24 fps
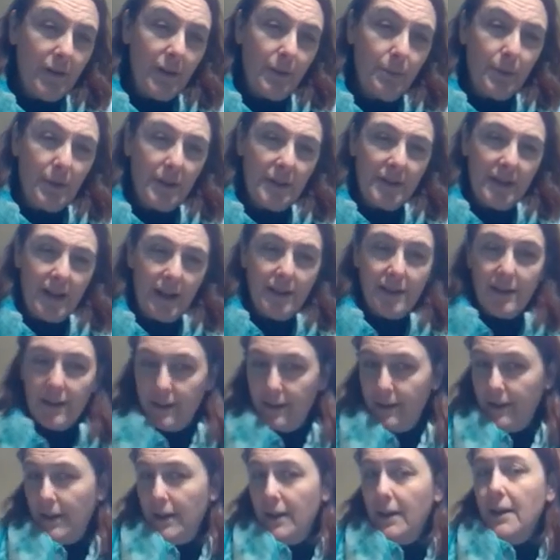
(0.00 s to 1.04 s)
of the placenta.
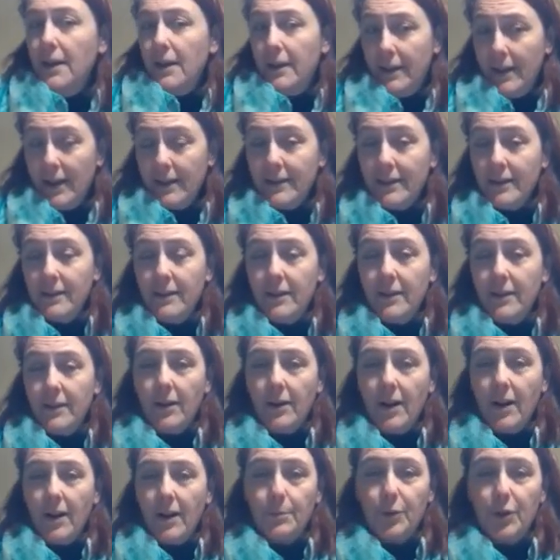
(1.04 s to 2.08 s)
That's another
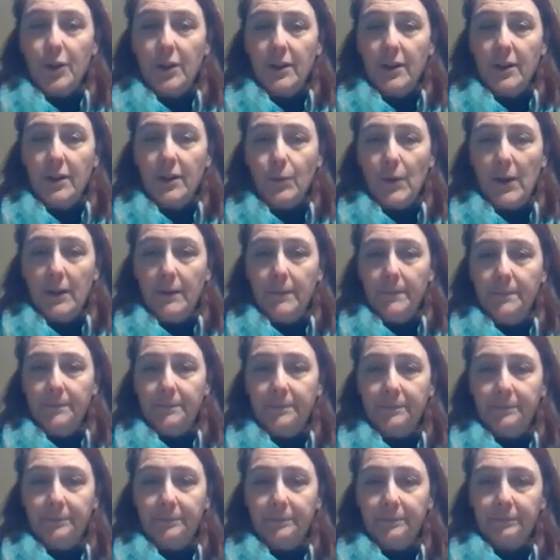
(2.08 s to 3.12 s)
option as well.
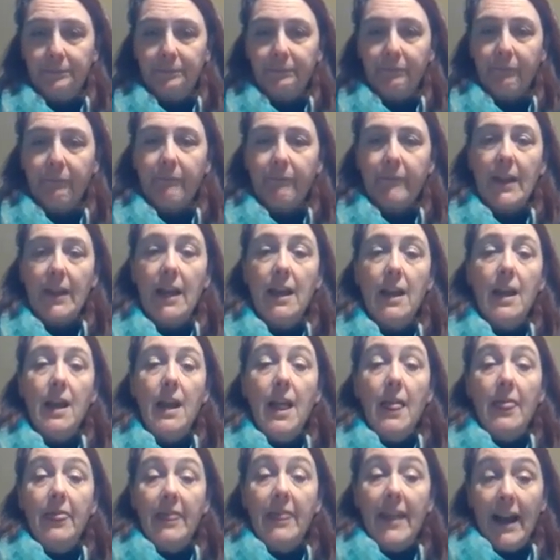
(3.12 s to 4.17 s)

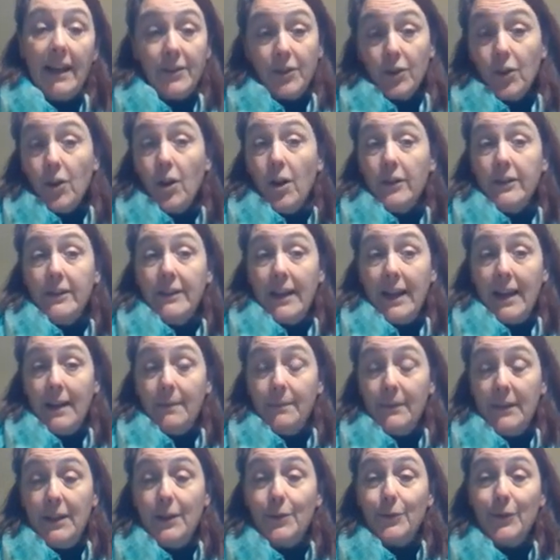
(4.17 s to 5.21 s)
That's called an
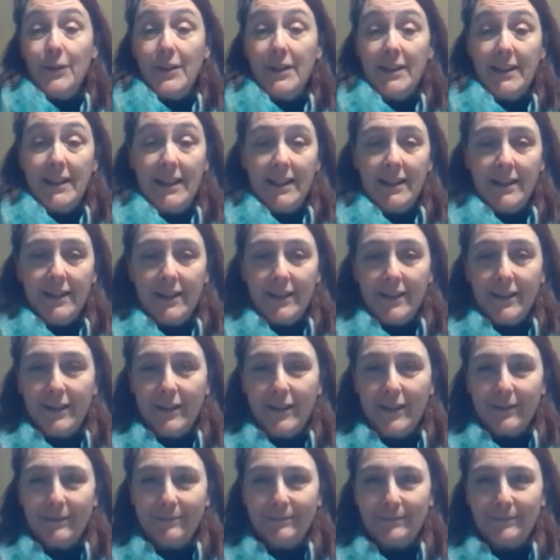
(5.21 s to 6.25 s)

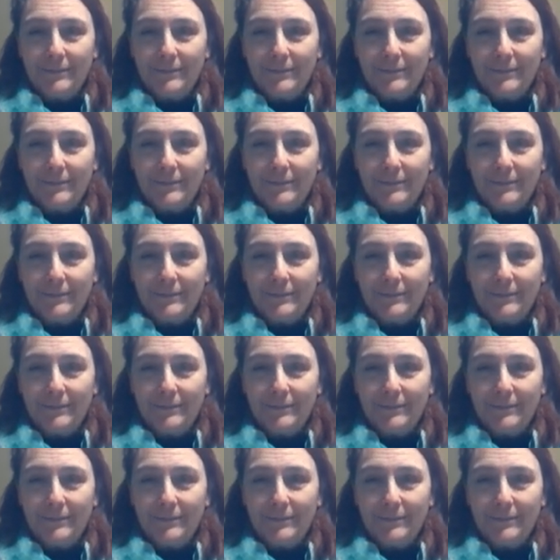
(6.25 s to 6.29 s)
amniocentesis.